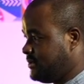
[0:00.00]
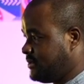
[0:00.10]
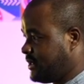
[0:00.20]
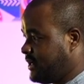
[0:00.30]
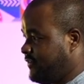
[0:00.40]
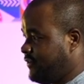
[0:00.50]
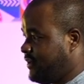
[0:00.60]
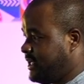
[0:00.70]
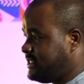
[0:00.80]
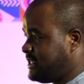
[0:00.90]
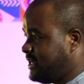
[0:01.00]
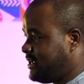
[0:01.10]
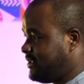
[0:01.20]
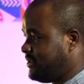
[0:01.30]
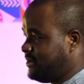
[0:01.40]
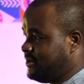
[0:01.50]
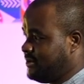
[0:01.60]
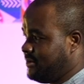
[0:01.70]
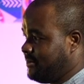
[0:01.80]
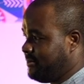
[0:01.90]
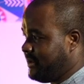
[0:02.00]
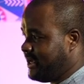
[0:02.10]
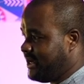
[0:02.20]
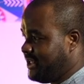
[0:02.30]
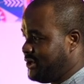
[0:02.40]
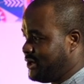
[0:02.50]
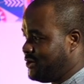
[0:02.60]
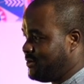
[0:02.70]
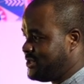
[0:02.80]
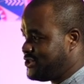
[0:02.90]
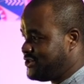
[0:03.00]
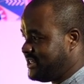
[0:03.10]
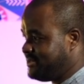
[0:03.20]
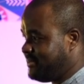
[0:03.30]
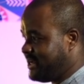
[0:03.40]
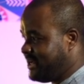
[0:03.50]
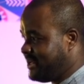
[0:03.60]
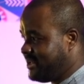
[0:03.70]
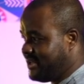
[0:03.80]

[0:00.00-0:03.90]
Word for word: okay if your hands are bigger you can always stretch bigger